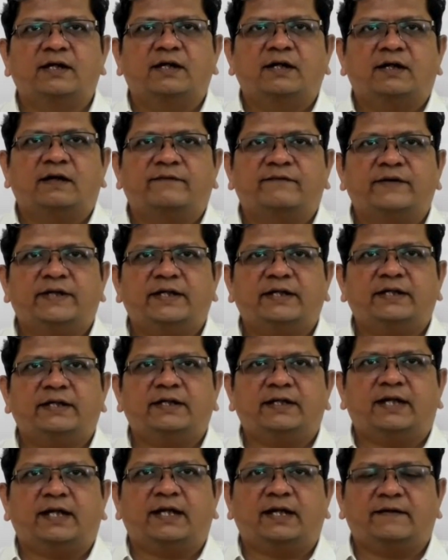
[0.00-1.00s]
we
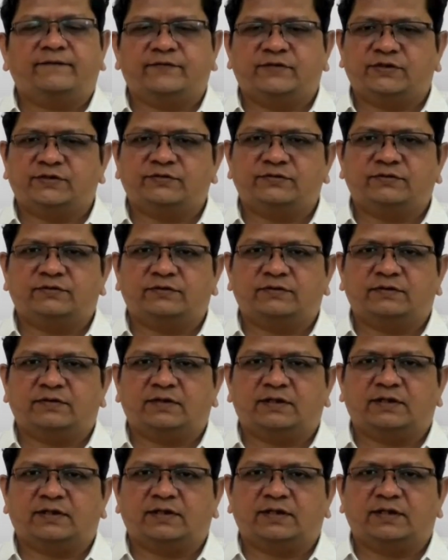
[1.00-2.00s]
have to
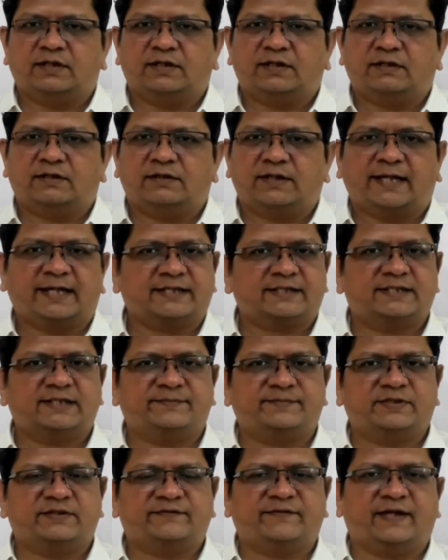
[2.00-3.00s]
accept
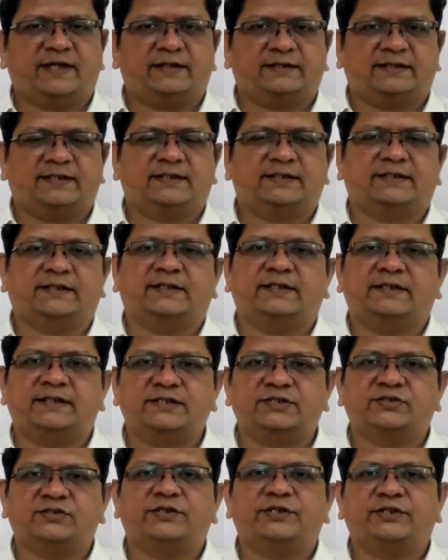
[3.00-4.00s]
the fact that there is
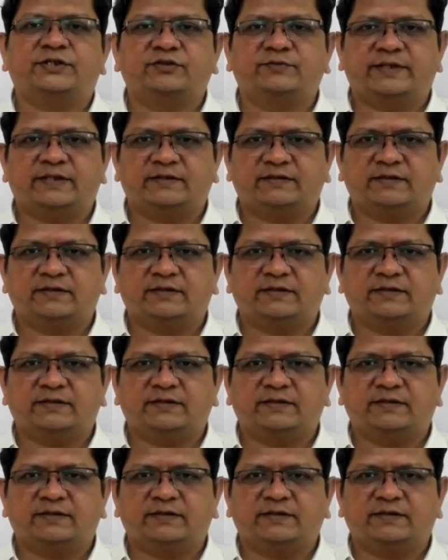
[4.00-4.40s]
going to be